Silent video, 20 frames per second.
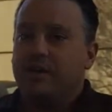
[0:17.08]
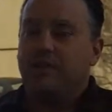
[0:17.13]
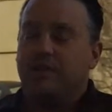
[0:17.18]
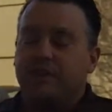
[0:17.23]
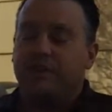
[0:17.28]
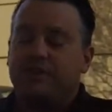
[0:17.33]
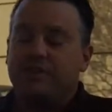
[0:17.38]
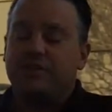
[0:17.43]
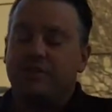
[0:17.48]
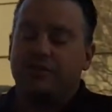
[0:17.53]
But
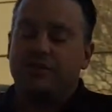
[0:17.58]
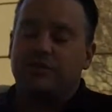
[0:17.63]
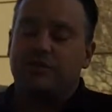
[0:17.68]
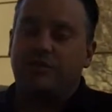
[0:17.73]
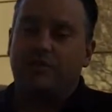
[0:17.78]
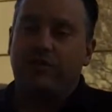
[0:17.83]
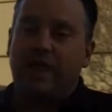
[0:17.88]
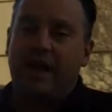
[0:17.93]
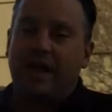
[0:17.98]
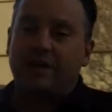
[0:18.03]
I was still
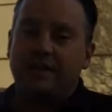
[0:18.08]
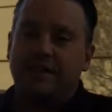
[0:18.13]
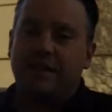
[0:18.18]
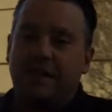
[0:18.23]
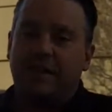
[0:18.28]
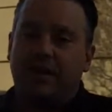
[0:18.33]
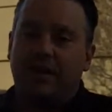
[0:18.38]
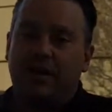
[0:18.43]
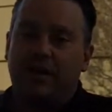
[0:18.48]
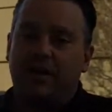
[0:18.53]

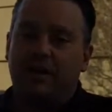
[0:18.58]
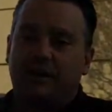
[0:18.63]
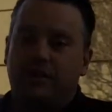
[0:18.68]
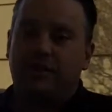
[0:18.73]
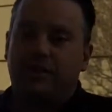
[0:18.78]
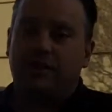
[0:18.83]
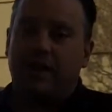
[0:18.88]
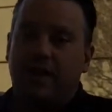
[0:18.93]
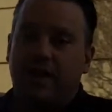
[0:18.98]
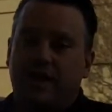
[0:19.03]
fascinated on how you
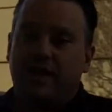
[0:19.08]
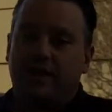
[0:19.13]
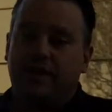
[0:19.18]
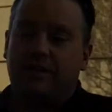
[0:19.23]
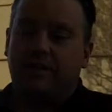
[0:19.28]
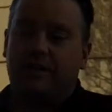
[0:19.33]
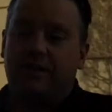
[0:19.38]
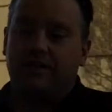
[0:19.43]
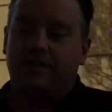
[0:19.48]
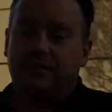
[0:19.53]
could tie in
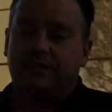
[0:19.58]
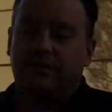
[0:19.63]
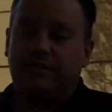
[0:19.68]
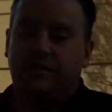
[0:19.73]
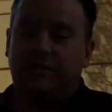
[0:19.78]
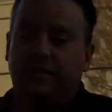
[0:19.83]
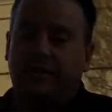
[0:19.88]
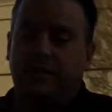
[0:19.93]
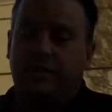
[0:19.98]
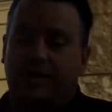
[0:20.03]
the
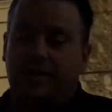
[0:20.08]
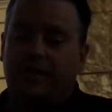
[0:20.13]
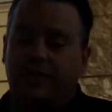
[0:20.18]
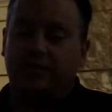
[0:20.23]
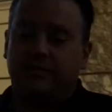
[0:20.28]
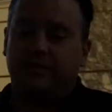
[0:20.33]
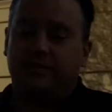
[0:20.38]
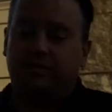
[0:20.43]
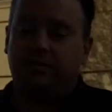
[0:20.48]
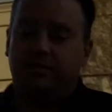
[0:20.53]

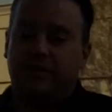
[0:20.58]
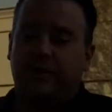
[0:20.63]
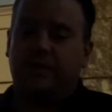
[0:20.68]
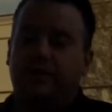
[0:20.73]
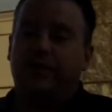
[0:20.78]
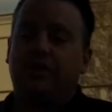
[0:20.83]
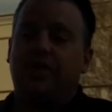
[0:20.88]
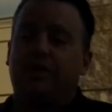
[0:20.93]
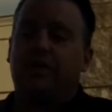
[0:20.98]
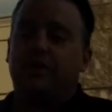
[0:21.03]

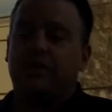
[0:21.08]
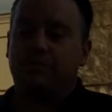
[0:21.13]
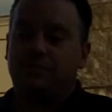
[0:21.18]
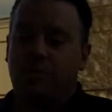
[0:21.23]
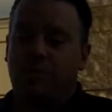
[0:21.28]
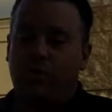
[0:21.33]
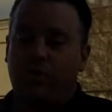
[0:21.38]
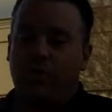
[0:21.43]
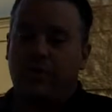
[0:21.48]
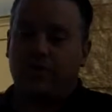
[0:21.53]
billion-dollar
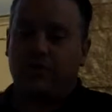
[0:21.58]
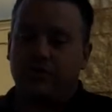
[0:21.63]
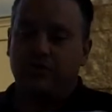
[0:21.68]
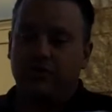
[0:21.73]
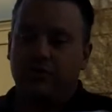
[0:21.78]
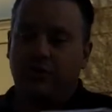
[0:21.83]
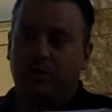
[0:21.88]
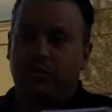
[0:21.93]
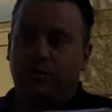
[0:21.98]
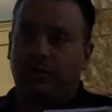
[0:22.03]
sporting
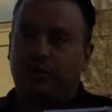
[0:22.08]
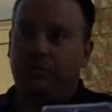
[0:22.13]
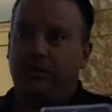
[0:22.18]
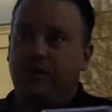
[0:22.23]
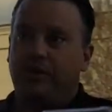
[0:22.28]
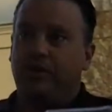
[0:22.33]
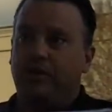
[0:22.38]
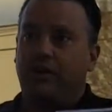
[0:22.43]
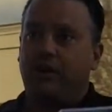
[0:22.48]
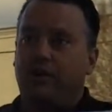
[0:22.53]
industry with the
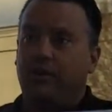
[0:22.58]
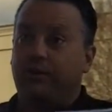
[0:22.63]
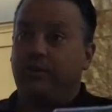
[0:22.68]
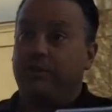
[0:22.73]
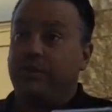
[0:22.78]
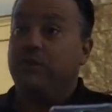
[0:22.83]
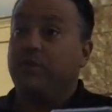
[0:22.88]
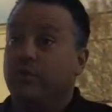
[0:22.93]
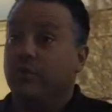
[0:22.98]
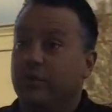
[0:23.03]
billion-dollar
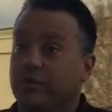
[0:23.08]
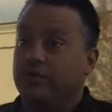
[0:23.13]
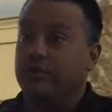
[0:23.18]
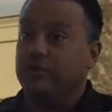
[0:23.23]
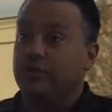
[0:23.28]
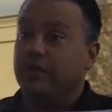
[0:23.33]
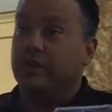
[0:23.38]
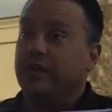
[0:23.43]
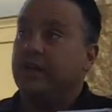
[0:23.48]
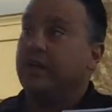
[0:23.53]
computer
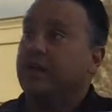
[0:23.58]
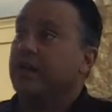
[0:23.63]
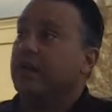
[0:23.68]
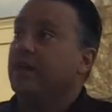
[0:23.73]
industry.